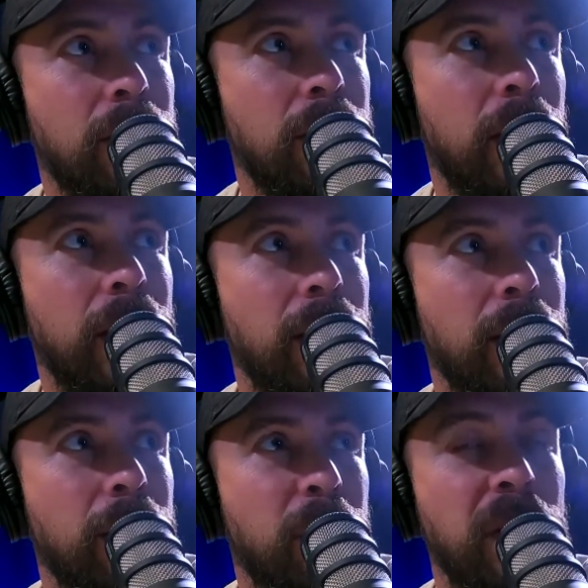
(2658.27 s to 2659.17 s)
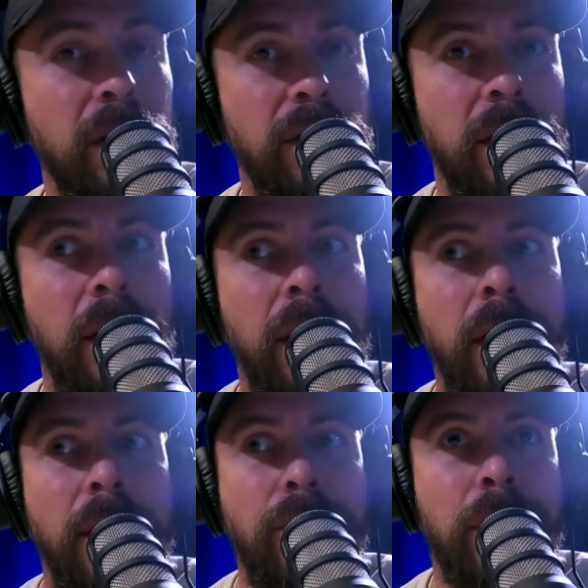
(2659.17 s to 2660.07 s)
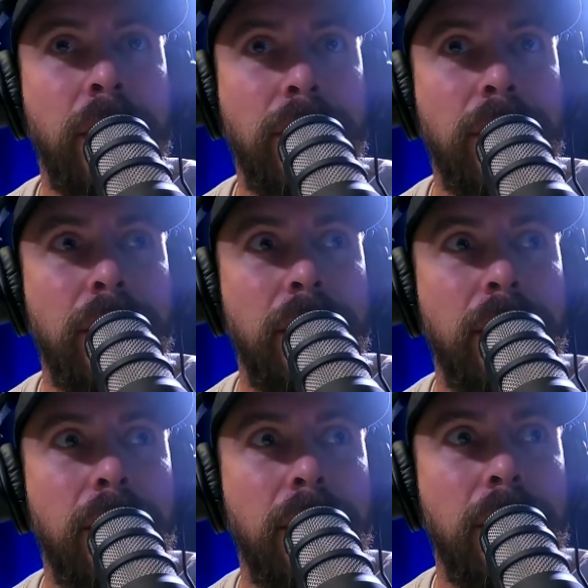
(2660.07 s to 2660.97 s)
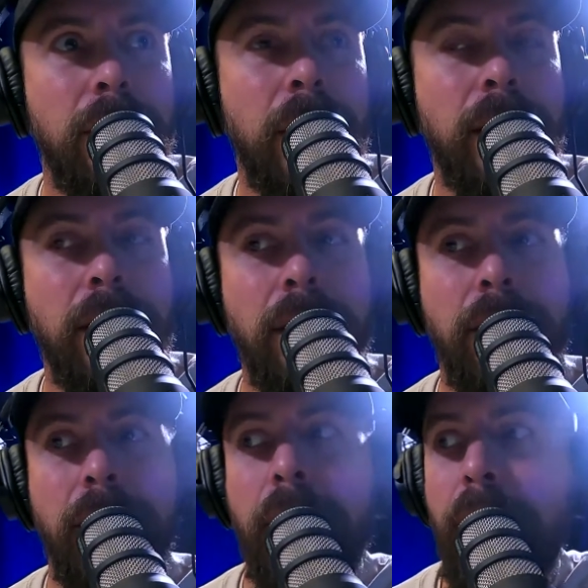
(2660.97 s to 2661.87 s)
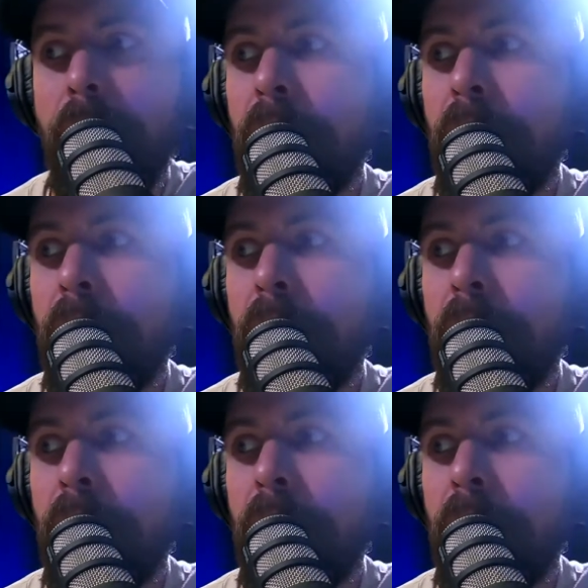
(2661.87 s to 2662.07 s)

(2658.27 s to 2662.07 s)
Right? Because church, like, the